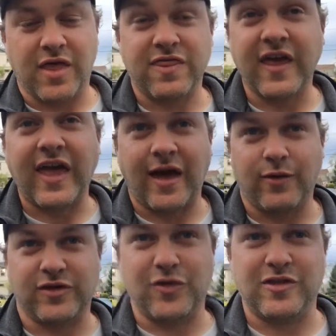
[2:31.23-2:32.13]
thinking I
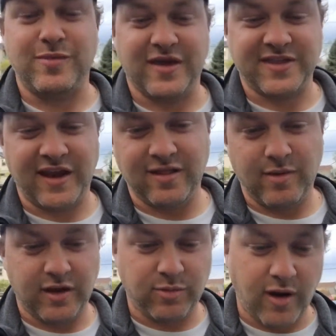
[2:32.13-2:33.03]
was going to be excited
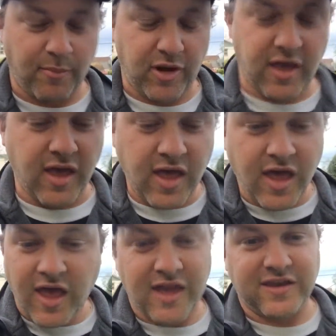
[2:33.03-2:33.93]
about a property.
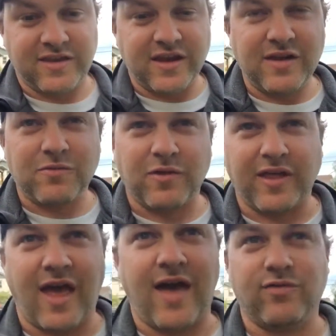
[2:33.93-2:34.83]
It didn't
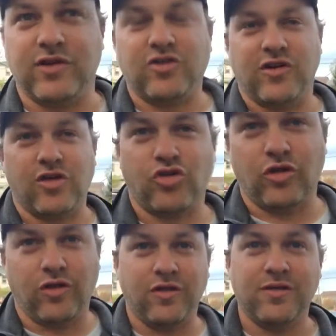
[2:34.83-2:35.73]
really have a
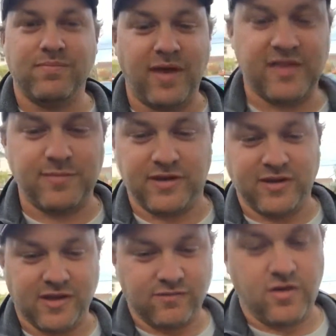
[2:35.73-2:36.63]
traditional basement
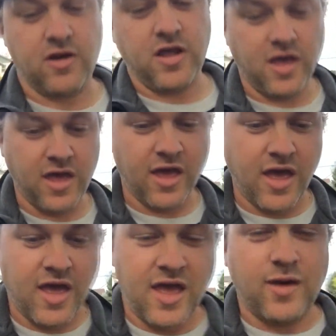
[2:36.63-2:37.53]
to convert.
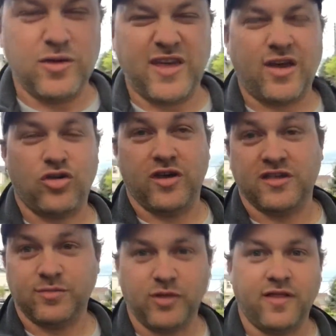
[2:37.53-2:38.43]
It was actually a
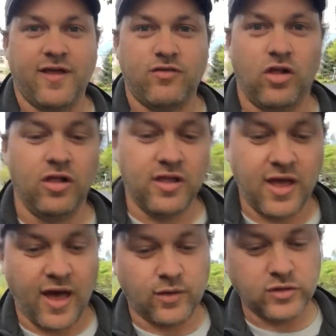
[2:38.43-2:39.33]
split level
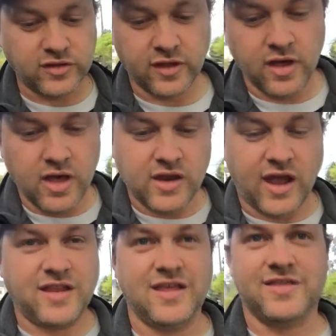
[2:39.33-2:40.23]
house,
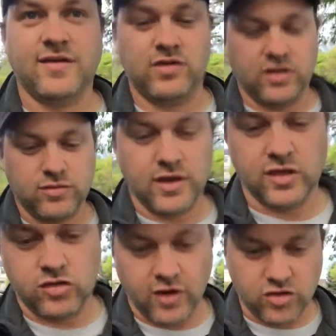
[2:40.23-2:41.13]
1973
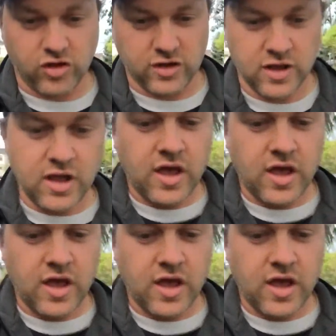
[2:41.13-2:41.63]
construction.